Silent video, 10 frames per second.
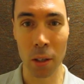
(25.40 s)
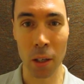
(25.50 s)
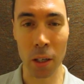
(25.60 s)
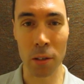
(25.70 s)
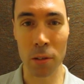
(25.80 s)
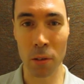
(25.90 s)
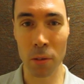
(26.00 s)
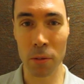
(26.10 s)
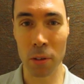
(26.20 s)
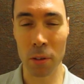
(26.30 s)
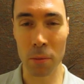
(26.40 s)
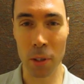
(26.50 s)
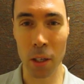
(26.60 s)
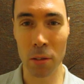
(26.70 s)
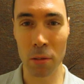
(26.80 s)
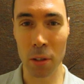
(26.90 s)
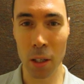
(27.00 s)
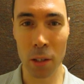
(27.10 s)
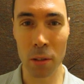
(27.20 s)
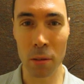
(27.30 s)
and it deserves substantial
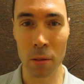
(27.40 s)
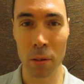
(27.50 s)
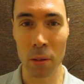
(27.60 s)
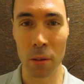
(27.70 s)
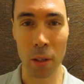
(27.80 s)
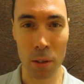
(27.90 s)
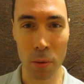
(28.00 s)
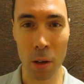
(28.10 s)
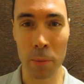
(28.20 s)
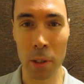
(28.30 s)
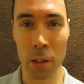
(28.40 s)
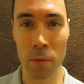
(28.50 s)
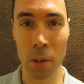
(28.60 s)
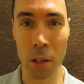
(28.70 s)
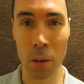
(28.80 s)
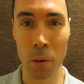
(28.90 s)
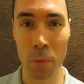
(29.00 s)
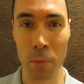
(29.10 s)
attention. That's why I've made this video.